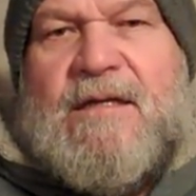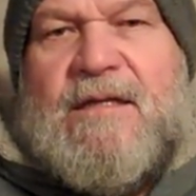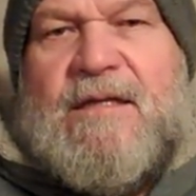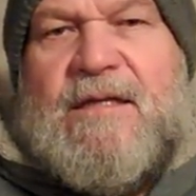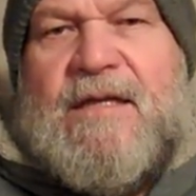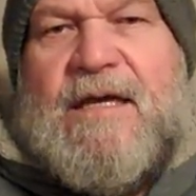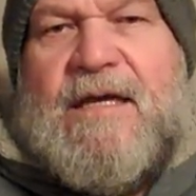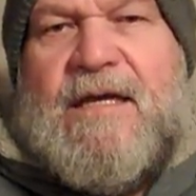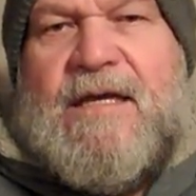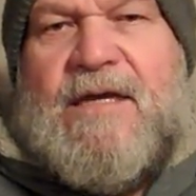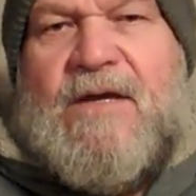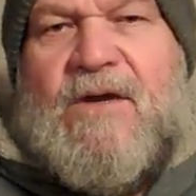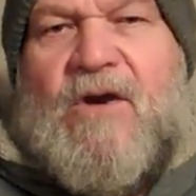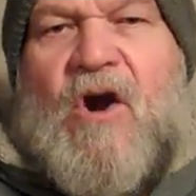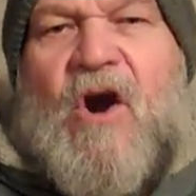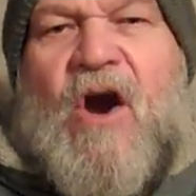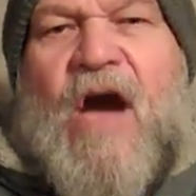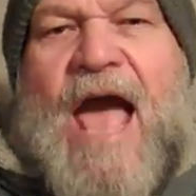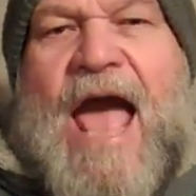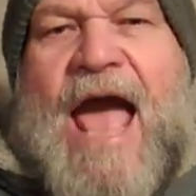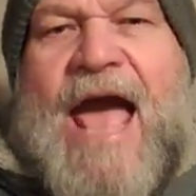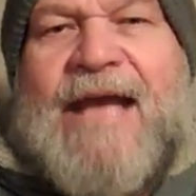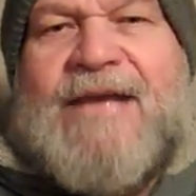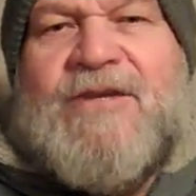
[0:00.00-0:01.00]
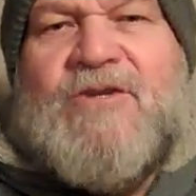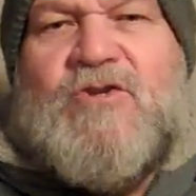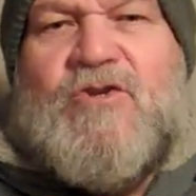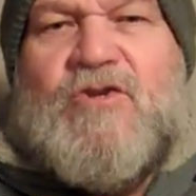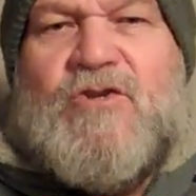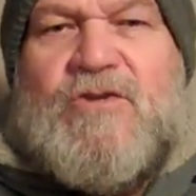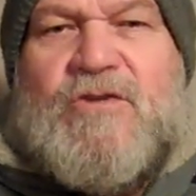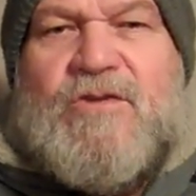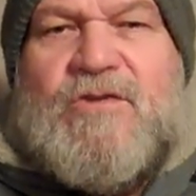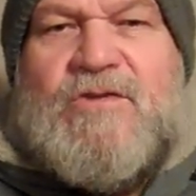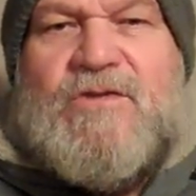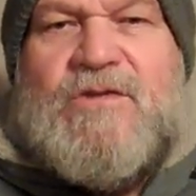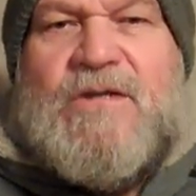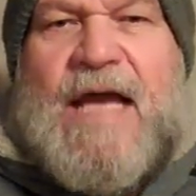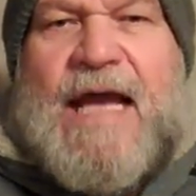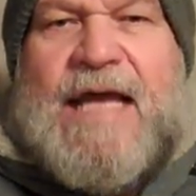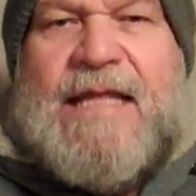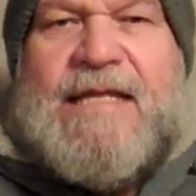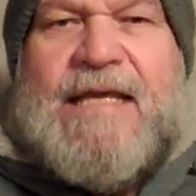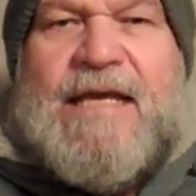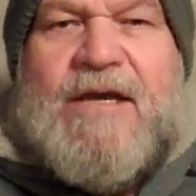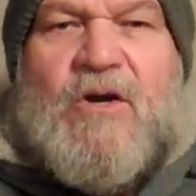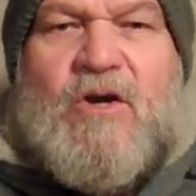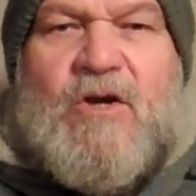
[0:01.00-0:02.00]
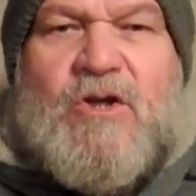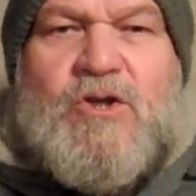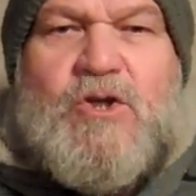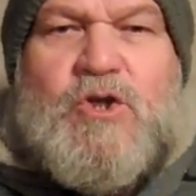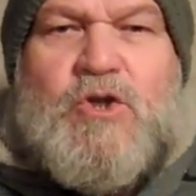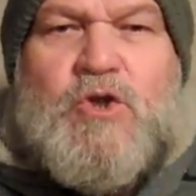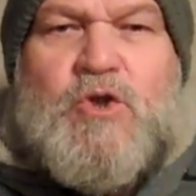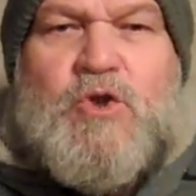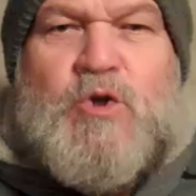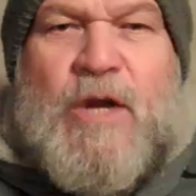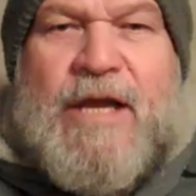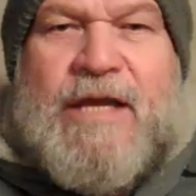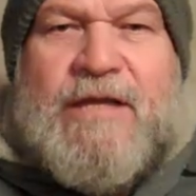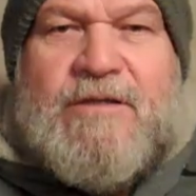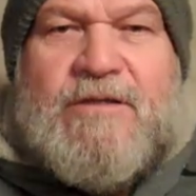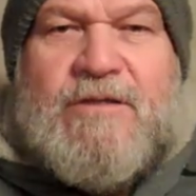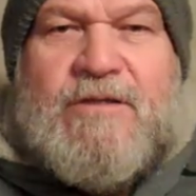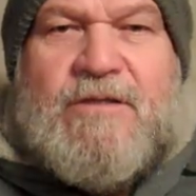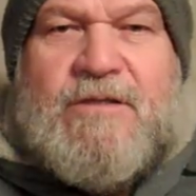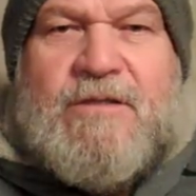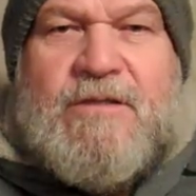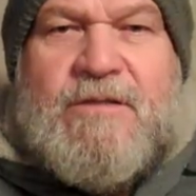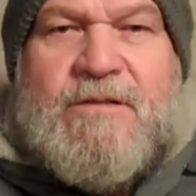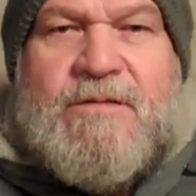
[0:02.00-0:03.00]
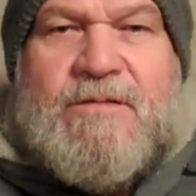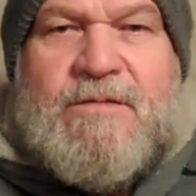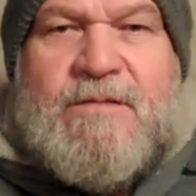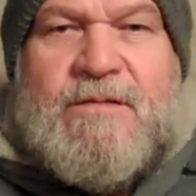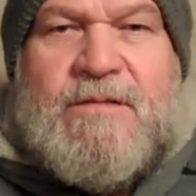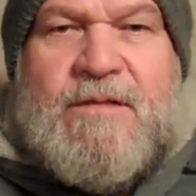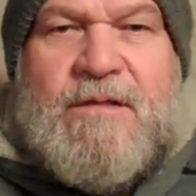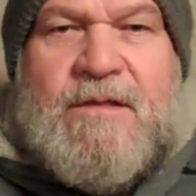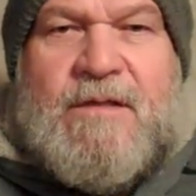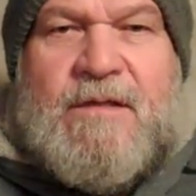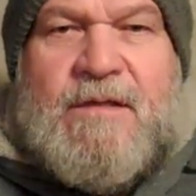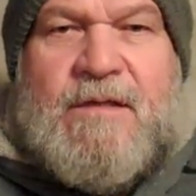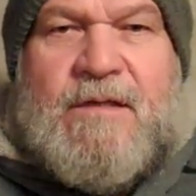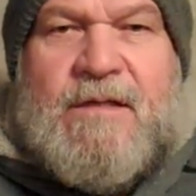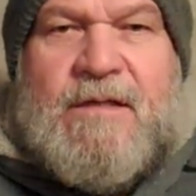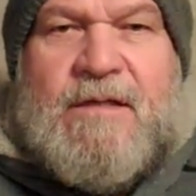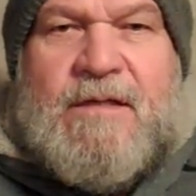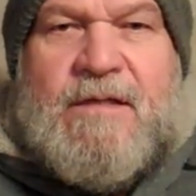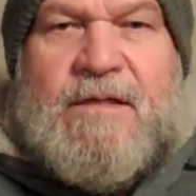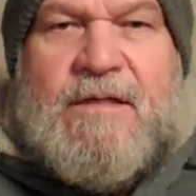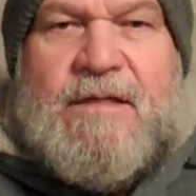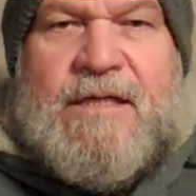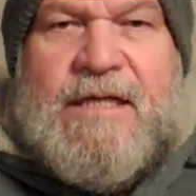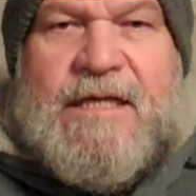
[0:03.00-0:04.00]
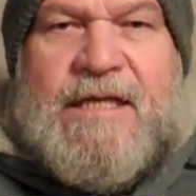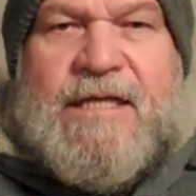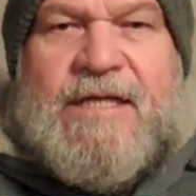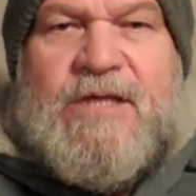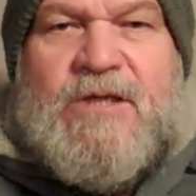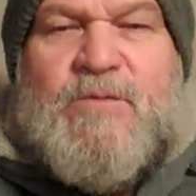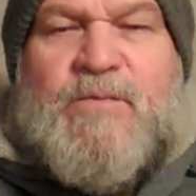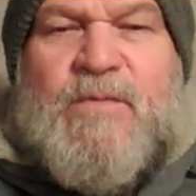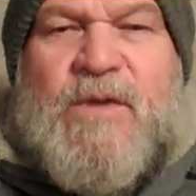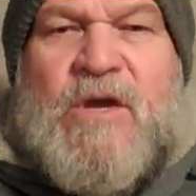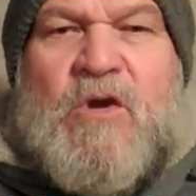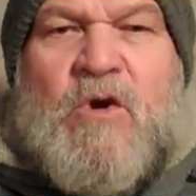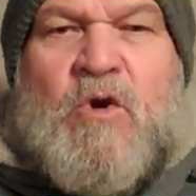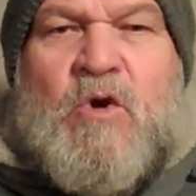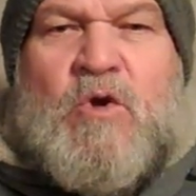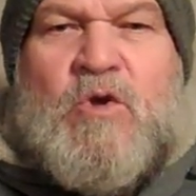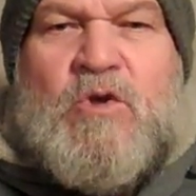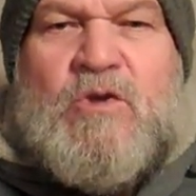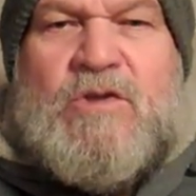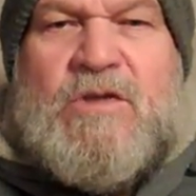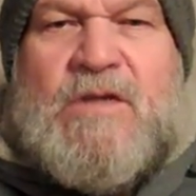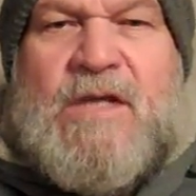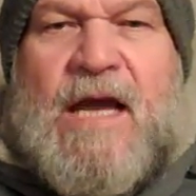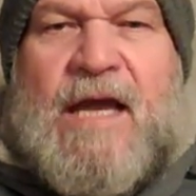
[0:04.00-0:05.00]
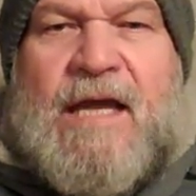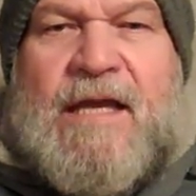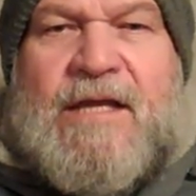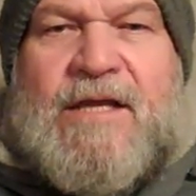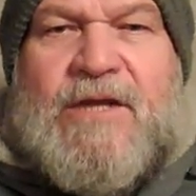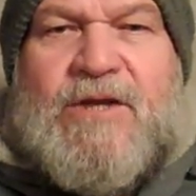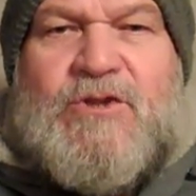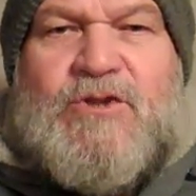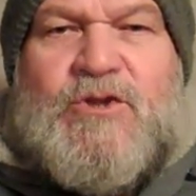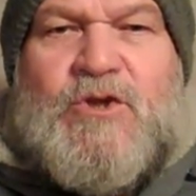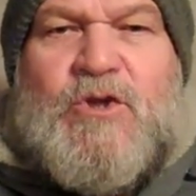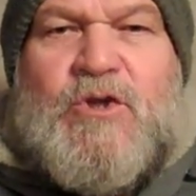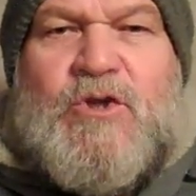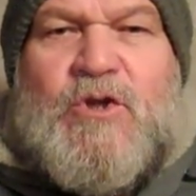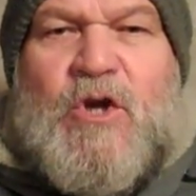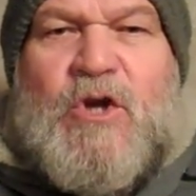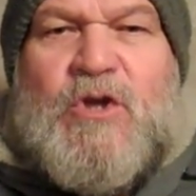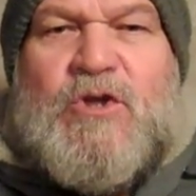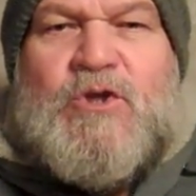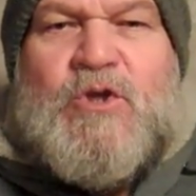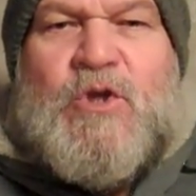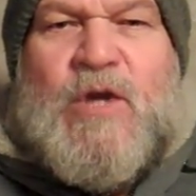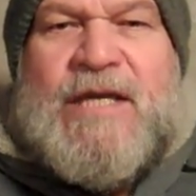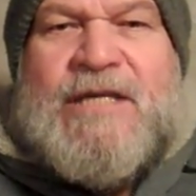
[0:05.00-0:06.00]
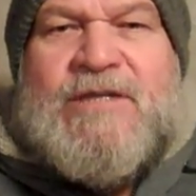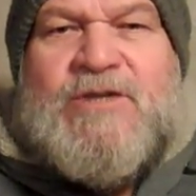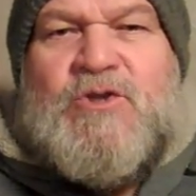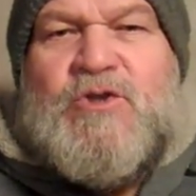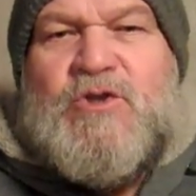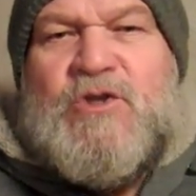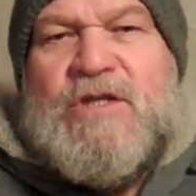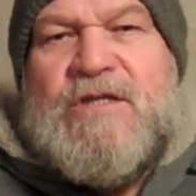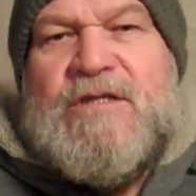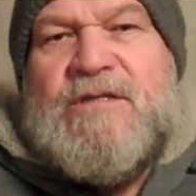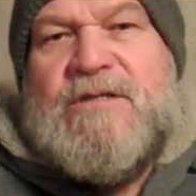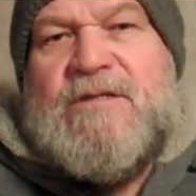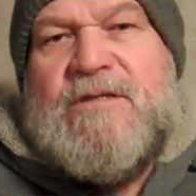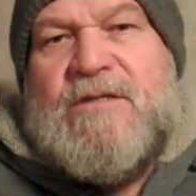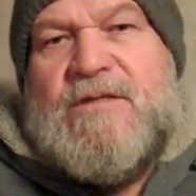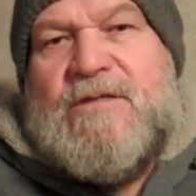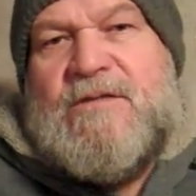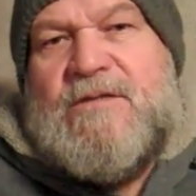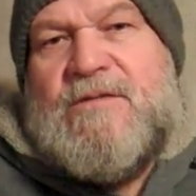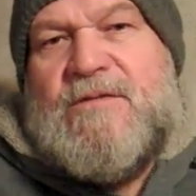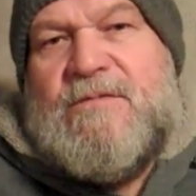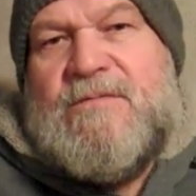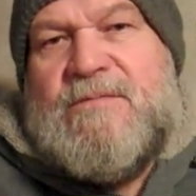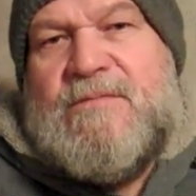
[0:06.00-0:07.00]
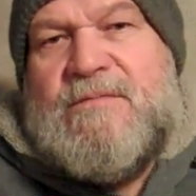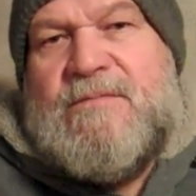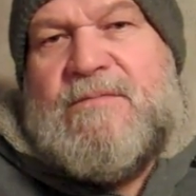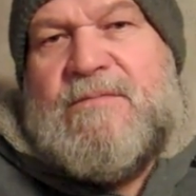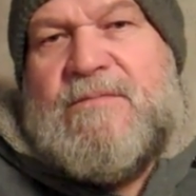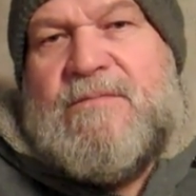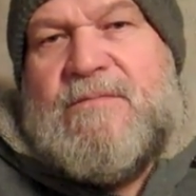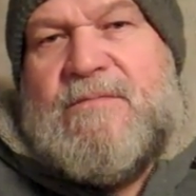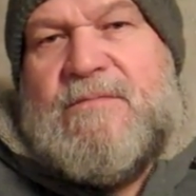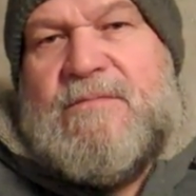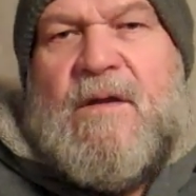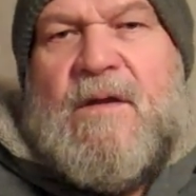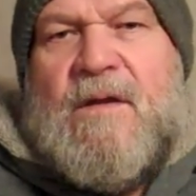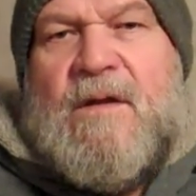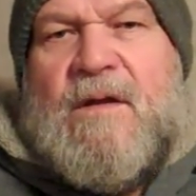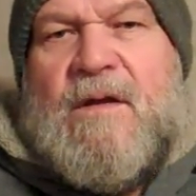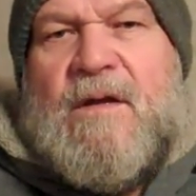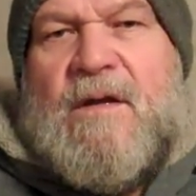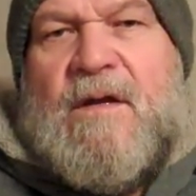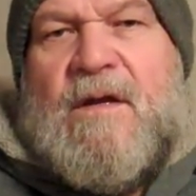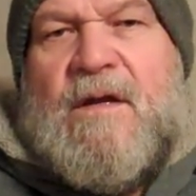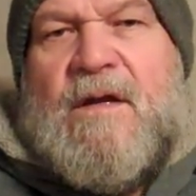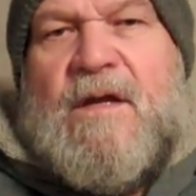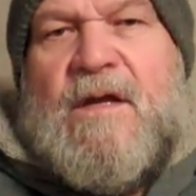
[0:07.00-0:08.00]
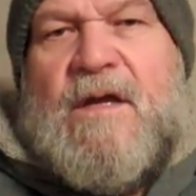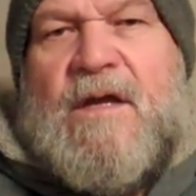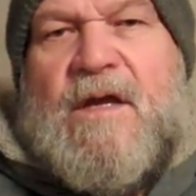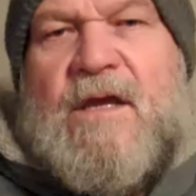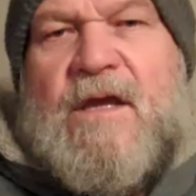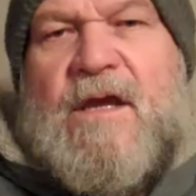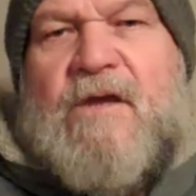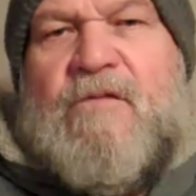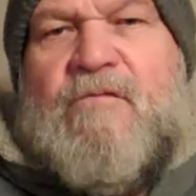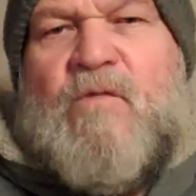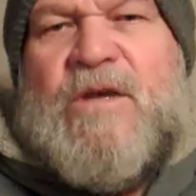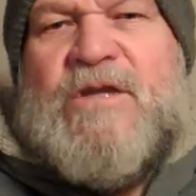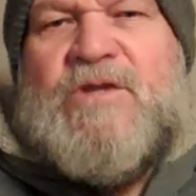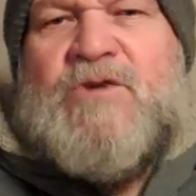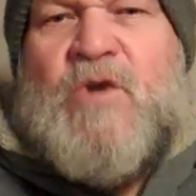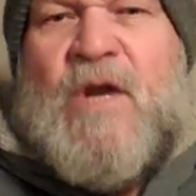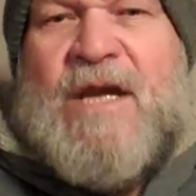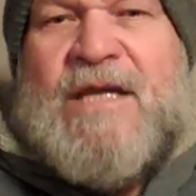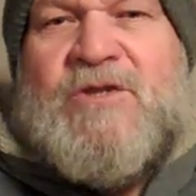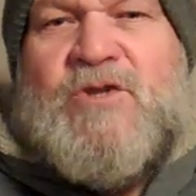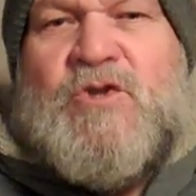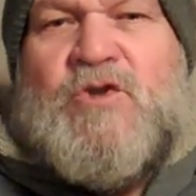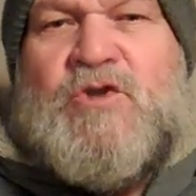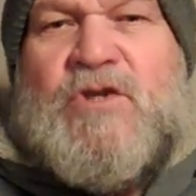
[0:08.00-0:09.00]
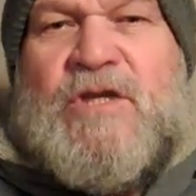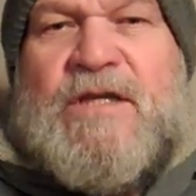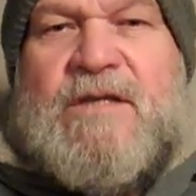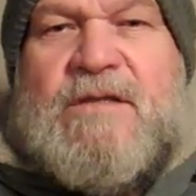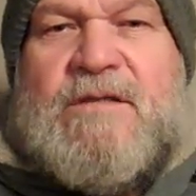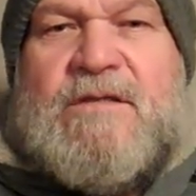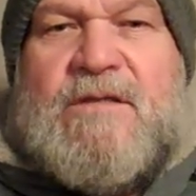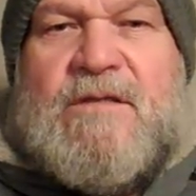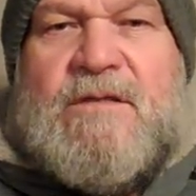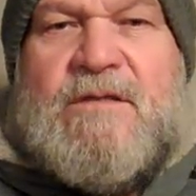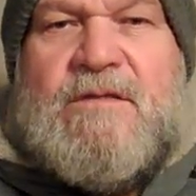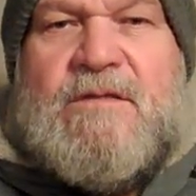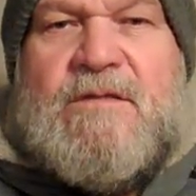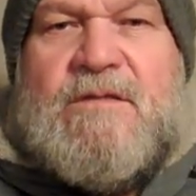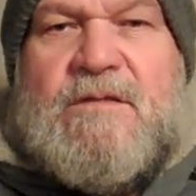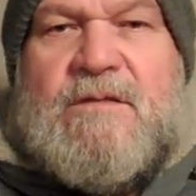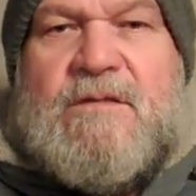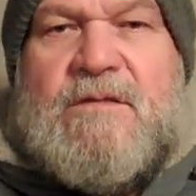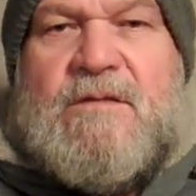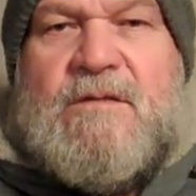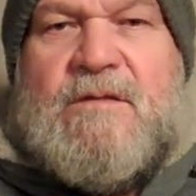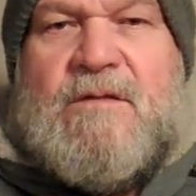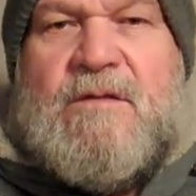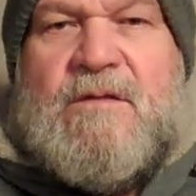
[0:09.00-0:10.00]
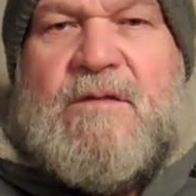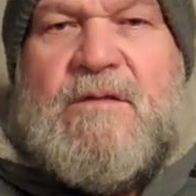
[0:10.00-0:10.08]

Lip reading: They are anxious and they are stressed. It is because they do not trust Jesus. If we trust Jesus,